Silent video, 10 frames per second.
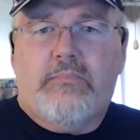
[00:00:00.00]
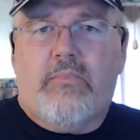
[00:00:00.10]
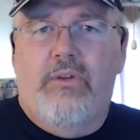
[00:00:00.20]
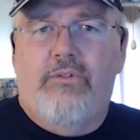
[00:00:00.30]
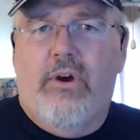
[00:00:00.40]

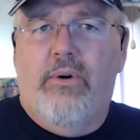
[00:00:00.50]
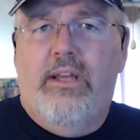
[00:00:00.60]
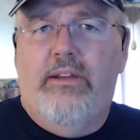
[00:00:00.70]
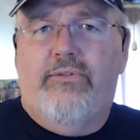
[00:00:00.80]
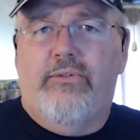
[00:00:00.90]
so
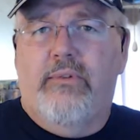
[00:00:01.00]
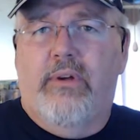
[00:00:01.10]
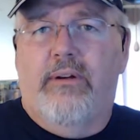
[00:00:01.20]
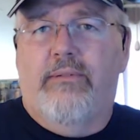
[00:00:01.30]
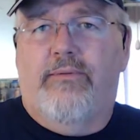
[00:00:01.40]
he's
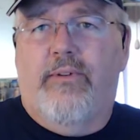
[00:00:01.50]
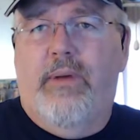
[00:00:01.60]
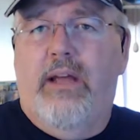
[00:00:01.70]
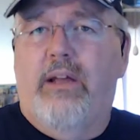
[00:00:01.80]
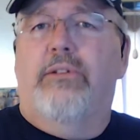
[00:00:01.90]
from
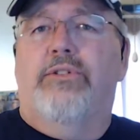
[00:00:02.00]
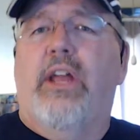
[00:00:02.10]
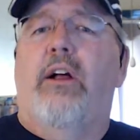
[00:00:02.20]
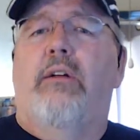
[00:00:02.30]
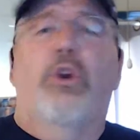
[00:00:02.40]
El
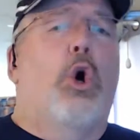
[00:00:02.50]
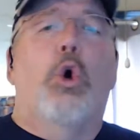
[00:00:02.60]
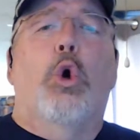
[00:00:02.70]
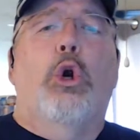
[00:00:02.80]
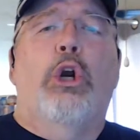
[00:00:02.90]

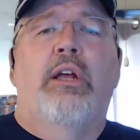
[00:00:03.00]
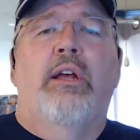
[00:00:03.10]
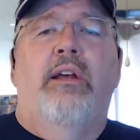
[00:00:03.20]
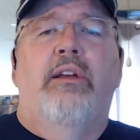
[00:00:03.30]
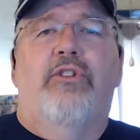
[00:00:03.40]
Salvador,
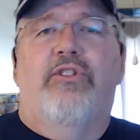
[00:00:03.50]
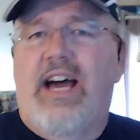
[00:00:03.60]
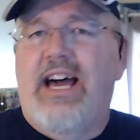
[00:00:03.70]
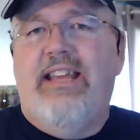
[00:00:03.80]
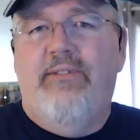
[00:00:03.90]
so he's
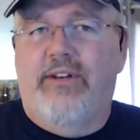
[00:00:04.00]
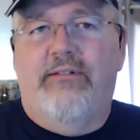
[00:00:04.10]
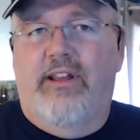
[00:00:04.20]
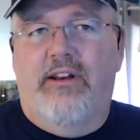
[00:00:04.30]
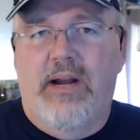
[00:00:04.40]
not even
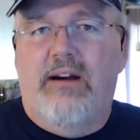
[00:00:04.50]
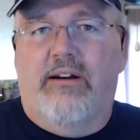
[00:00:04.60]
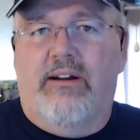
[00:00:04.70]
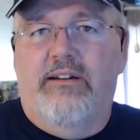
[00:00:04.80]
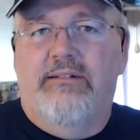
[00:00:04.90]
an
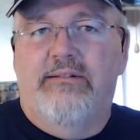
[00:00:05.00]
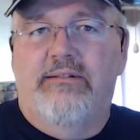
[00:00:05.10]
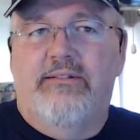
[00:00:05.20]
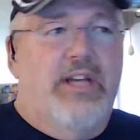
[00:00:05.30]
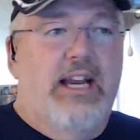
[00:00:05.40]
American.
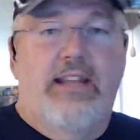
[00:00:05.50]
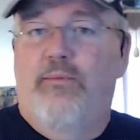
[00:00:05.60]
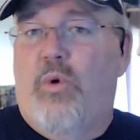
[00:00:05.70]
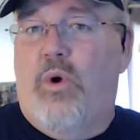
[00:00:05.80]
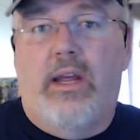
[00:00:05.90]
He's not
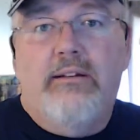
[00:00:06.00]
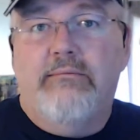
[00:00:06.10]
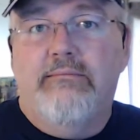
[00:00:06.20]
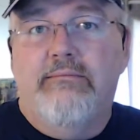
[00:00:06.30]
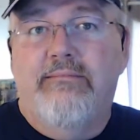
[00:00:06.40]
even white.
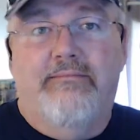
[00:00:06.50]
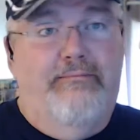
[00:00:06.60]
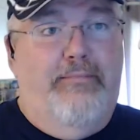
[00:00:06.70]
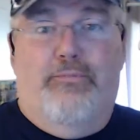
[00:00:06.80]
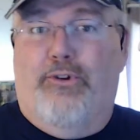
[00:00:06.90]

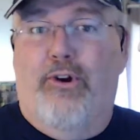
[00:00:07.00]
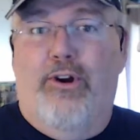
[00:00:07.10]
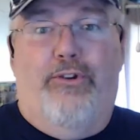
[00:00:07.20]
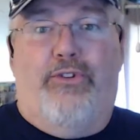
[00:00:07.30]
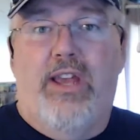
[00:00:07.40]
I'm
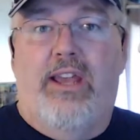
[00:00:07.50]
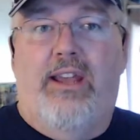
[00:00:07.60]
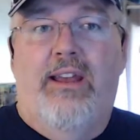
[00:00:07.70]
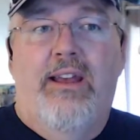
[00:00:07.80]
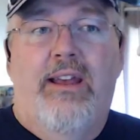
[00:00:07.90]
sorry to
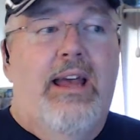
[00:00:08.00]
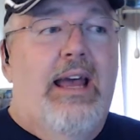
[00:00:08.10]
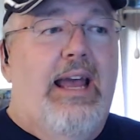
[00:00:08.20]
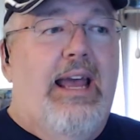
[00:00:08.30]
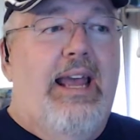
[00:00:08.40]
say,
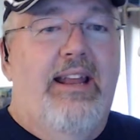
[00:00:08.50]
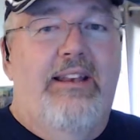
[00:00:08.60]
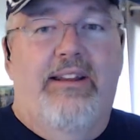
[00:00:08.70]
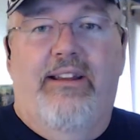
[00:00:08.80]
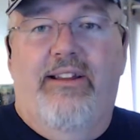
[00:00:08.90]
and
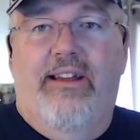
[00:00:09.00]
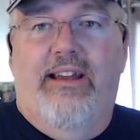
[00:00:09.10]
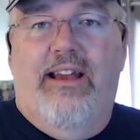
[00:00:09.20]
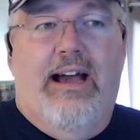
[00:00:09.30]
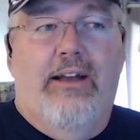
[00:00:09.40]

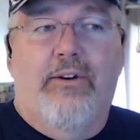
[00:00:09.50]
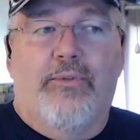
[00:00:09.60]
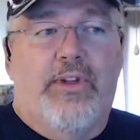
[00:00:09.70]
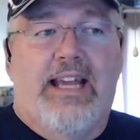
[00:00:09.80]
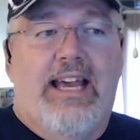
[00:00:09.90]
I don't
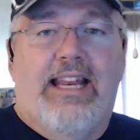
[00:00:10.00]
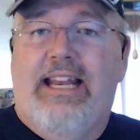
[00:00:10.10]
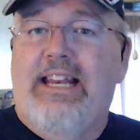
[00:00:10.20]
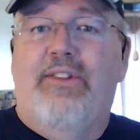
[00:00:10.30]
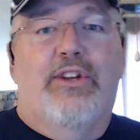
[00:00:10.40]
think it had
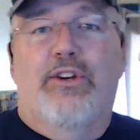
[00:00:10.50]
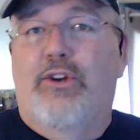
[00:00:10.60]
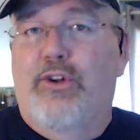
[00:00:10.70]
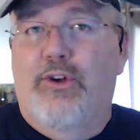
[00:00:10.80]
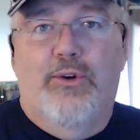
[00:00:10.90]
anything to
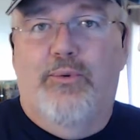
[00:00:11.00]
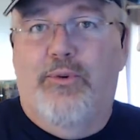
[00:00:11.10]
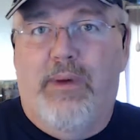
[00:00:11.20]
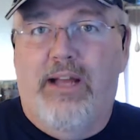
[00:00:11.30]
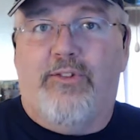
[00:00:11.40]
do with
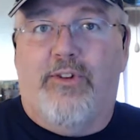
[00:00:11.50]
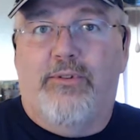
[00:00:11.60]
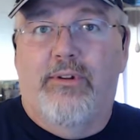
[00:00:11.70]
Muslims,